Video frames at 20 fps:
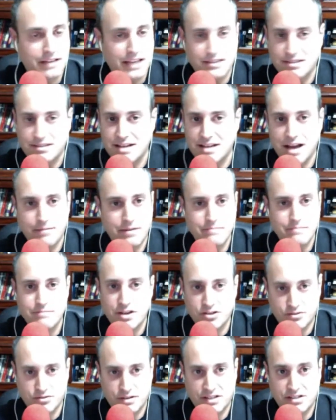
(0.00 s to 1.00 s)
It's not my
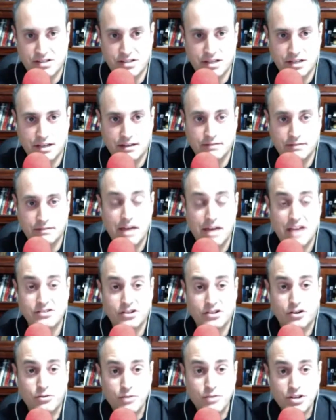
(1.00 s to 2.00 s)
measuring stick. As
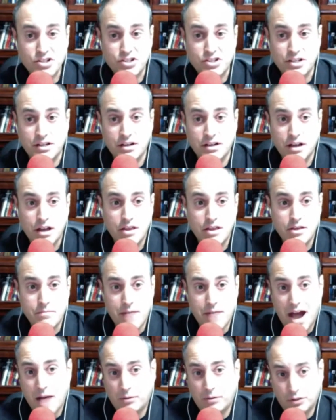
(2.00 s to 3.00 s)
a Christian, the
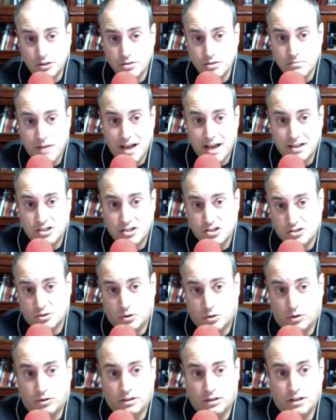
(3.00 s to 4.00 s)
Bible is my
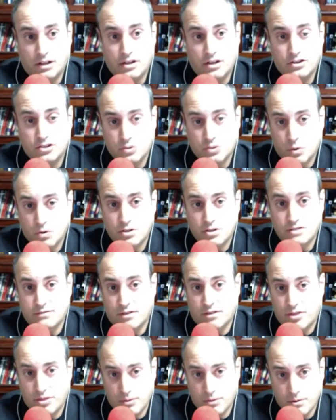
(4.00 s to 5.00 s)
sole source of
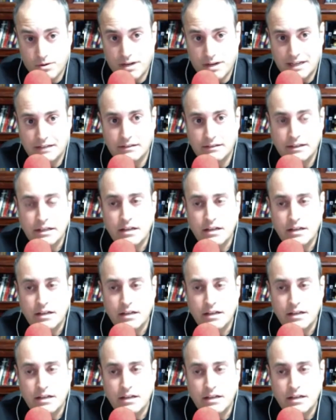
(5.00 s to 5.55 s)
authority.